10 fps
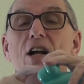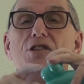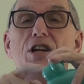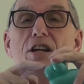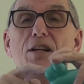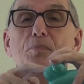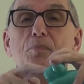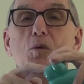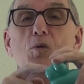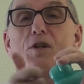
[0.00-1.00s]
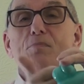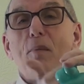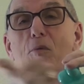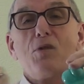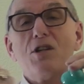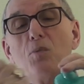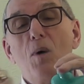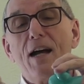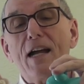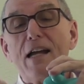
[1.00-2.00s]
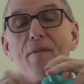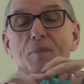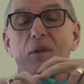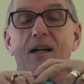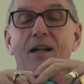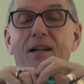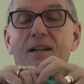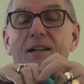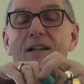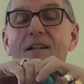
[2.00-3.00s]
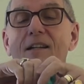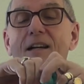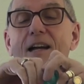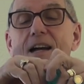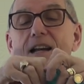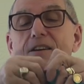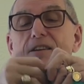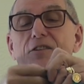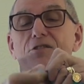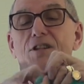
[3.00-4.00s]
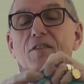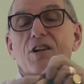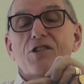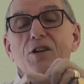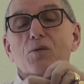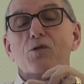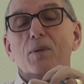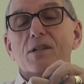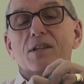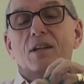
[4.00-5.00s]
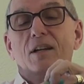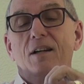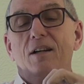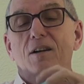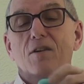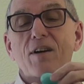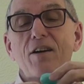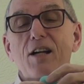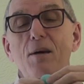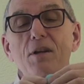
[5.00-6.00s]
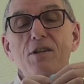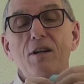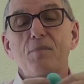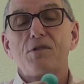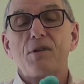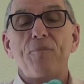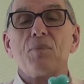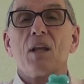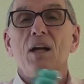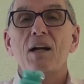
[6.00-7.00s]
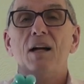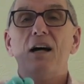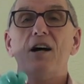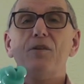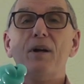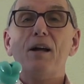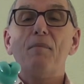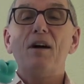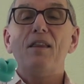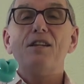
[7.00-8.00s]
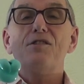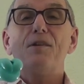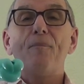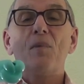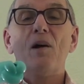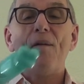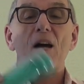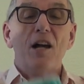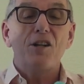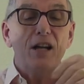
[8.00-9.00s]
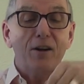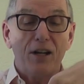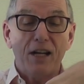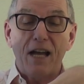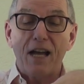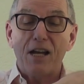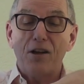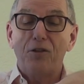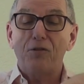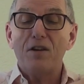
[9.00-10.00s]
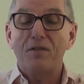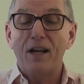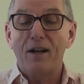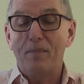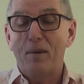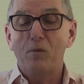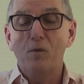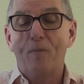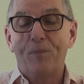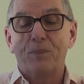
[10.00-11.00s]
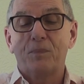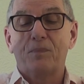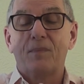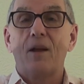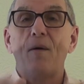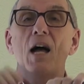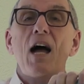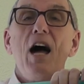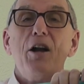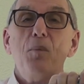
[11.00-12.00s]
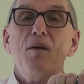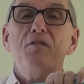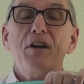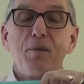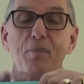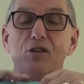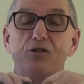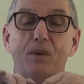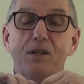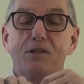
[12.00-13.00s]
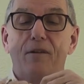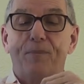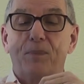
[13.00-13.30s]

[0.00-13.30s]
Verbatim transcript: gently pull this bubble this way, and uh, gently twist around a couple of times, and you end up like this. You now need a three finger bubble and a one finger pinch twist.